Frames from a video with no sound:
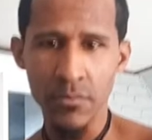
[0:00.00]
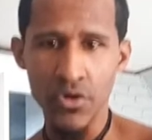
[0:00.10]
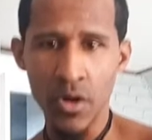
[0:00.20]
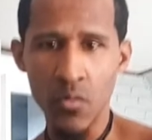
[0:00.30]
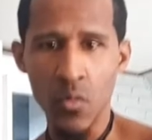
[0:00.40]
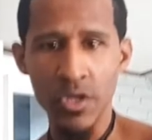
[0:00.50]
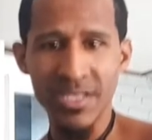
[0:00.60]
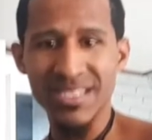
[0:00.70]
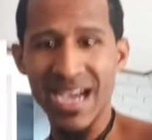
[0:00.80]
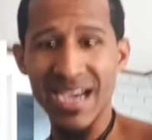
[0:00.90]
You know, we're
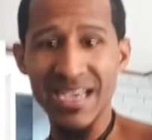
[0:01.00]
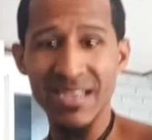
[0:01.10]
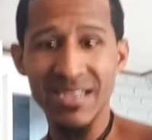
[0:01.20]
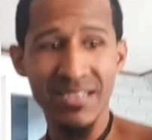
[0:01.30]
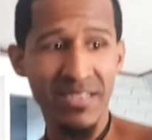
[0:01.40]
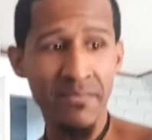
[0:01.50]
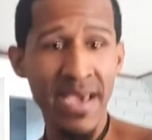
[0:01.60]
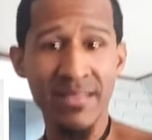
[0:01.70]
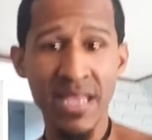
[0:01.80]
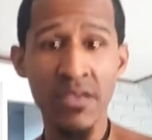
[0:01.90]
designed to
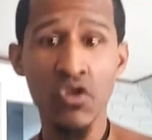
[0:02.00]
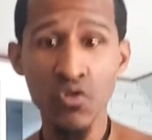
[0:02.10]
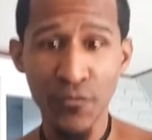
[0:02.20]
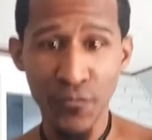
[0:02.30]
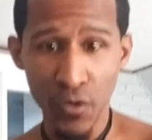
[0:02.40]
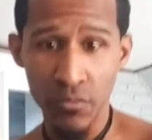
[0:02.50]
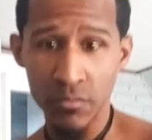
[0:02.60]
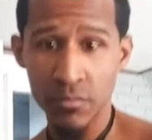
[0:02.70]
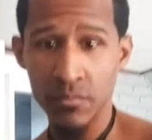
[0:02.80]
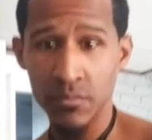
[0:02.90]
make things useful.